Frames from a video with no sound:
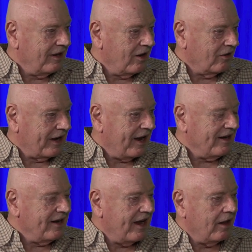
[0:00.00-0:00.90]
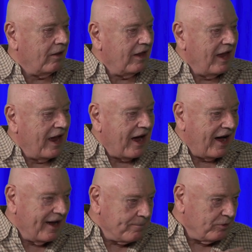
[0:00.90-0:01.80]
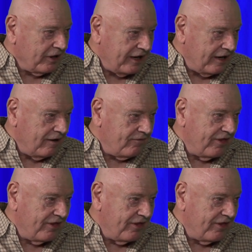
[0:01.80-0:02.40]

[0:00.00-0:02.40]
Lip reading: Okay? Now, I believe